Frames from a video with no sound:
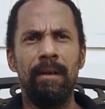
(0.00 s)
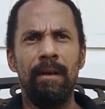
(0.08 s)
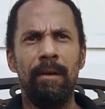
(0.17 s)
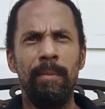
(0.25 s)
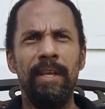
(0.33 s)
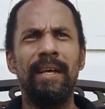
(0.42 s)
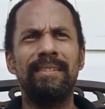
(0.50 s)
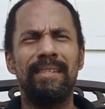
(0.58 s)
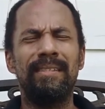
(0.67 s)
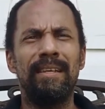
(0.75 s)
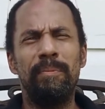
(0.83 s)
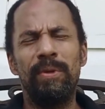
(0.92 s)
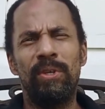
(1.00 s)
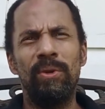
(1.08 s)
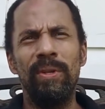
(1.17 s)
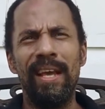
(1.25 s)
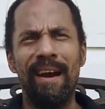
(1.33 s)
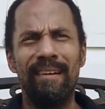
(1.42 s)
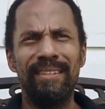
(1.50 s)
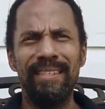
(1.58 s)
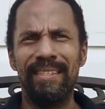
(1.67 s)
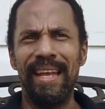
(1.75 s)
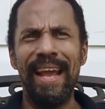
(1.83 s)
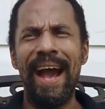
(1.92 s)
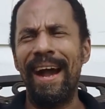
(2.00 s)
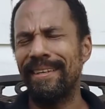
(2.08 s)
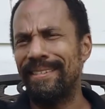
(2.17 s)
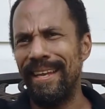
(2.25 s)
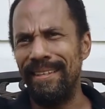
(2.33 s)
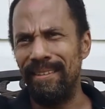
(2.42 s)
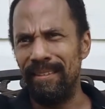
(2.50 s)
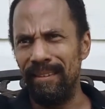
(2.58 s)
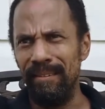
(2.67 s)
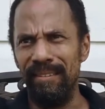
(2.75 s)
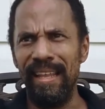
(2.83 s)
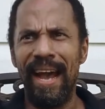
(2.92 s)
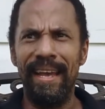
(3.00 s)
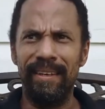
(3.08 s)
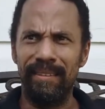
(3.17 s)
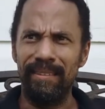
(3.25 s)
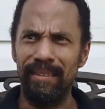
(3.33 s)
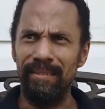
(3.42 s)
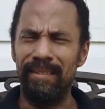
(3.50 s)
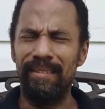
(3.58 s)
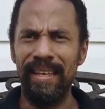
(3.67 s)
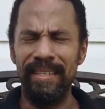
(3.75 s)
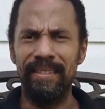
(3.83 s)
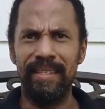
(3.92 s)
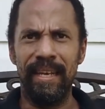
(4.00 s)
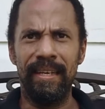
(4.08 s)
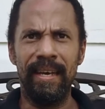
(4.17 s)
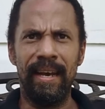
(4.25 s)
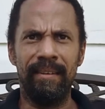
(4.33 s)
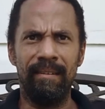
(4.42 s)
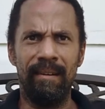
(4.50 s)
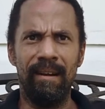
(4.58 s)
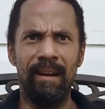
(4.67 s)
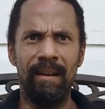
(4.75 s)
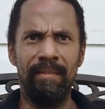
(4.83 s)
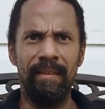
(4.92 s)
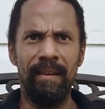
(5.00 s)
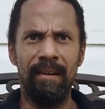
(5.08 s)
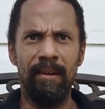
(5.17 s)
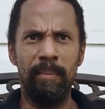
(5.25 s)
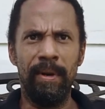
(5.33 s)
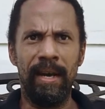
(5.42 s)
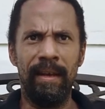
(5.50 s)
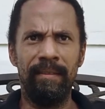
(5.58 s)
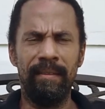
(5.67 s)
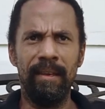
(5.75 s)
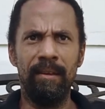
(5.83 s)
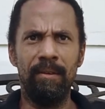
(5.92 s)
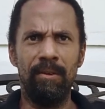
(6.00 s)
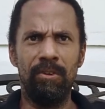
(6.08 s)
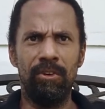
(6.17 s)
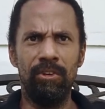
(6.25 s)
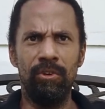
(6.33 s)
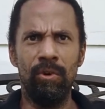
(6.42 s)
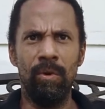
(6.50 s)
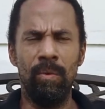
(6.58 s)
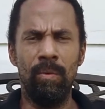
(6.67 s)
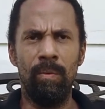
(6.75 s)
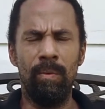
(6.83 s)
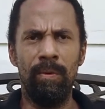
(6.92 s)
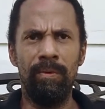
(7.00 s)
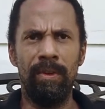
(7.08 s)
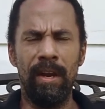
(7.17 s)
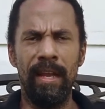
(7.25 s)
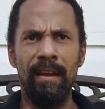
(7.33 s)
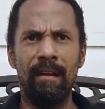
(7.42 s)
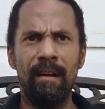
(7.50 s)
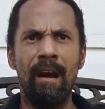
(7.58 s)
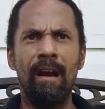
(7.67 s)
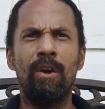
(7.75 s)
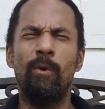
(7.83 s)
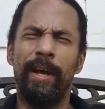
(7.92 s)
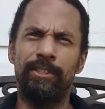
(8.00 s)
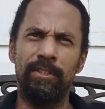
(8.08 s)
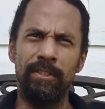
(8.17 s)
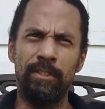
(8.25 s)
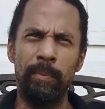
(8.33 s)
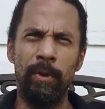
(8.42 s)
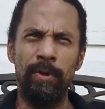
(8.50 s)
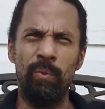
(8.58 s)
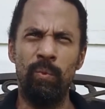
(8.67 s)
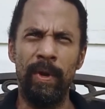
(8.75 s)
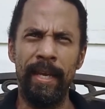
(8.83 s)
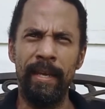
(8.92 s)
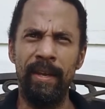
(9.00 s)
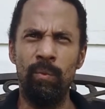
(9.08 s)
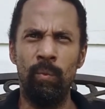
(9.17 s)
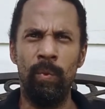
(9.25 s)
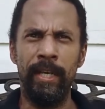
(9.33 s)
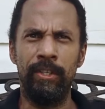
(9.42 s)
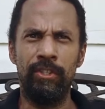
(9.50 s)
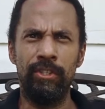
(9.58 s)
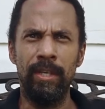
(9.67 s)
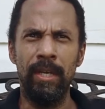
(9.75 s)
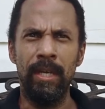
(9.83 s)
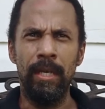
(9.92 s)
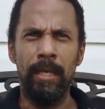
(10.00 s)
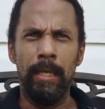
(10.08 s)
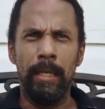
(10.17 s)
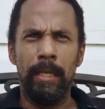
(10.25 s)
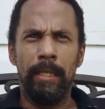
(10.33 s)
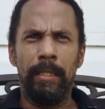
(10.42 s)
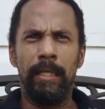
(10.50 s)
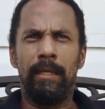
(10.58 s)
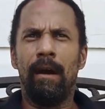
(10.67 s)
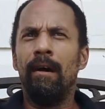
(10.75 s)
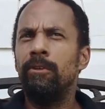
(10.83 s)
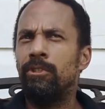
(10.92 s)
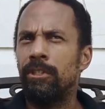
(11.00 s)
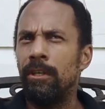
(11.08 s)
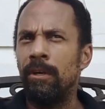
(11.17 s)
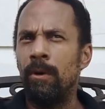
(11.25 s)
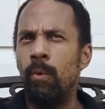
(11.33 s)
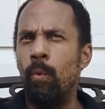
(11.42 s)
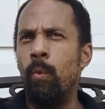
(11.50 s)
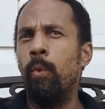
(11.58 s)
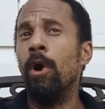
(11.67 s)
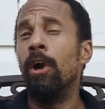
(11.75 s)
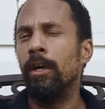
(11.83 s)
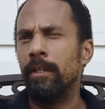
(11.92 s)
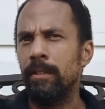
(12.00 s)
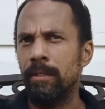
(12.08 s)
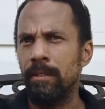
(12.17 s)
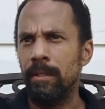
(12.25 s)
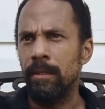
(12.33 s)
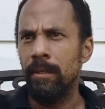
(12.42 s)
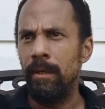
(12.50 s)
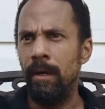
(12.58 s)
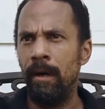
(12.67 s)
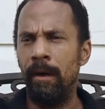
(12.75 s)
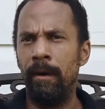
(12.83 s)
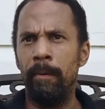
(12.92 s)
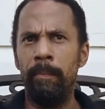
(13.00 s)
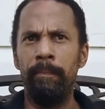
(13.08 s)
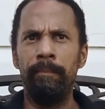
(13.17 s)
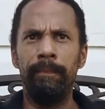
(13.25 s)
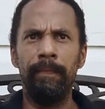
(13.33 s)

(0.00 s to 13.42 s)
I mean, as I said, the peculiarities like accent and diet and things like that are there, but I think, there are questions about the way in which the culture works. And